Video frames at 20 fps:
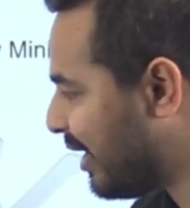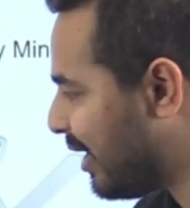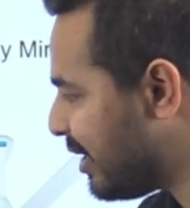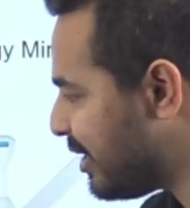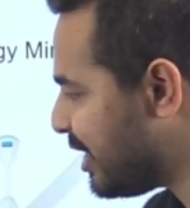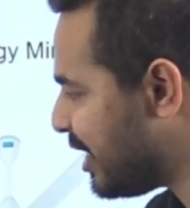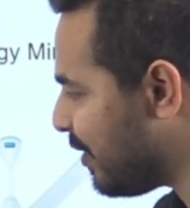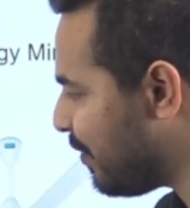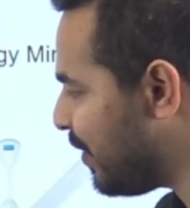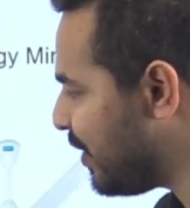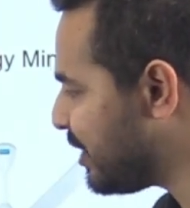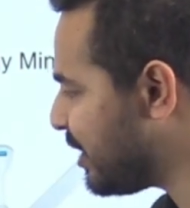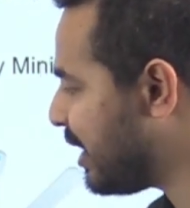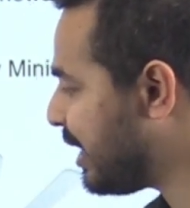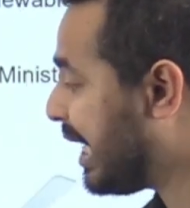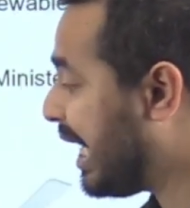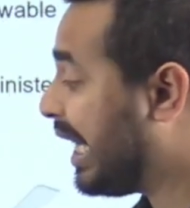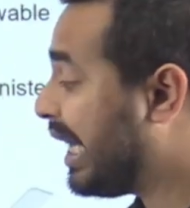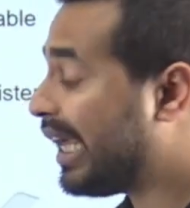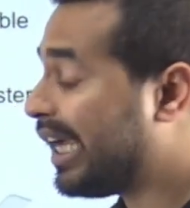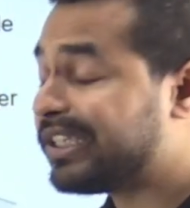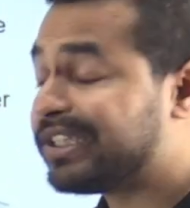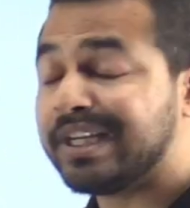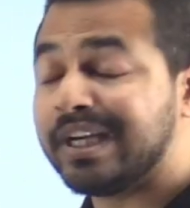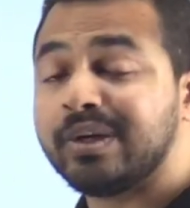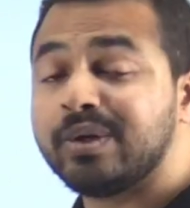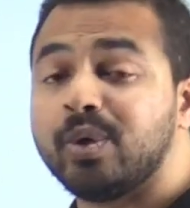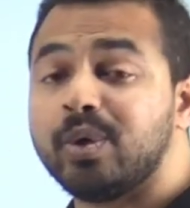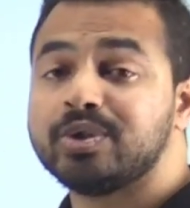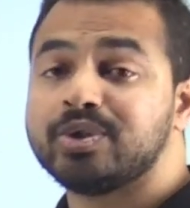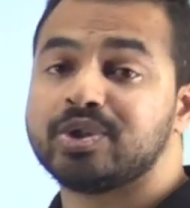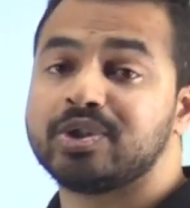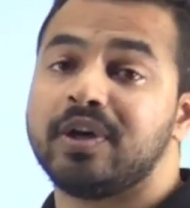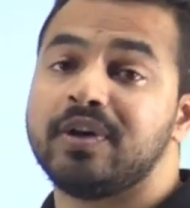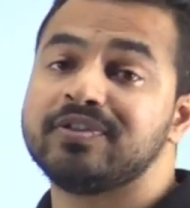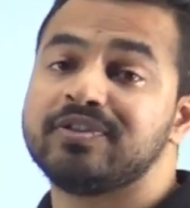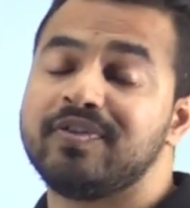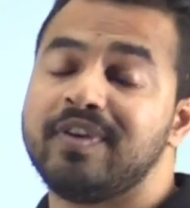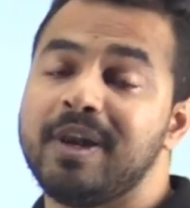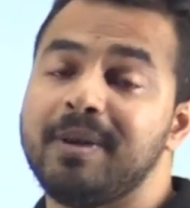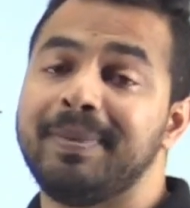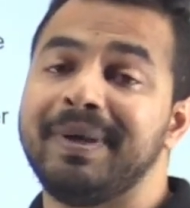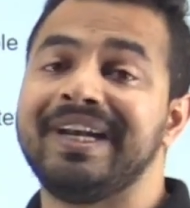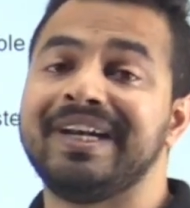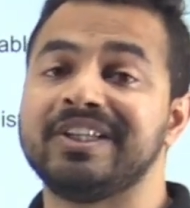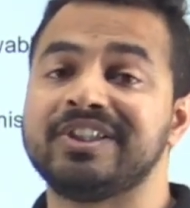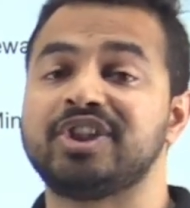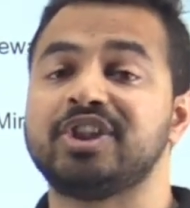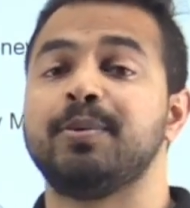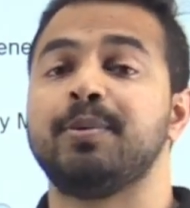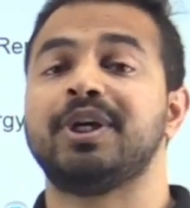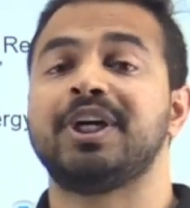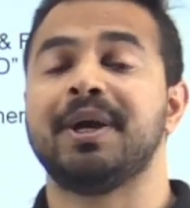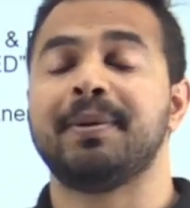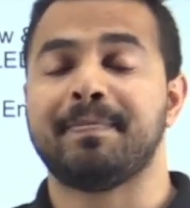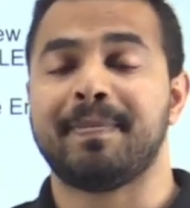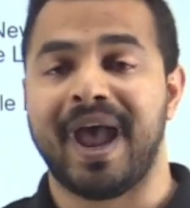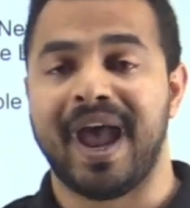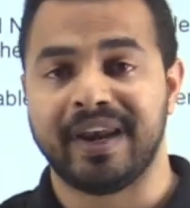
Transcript: energy efficient induction cook stoves will be distributed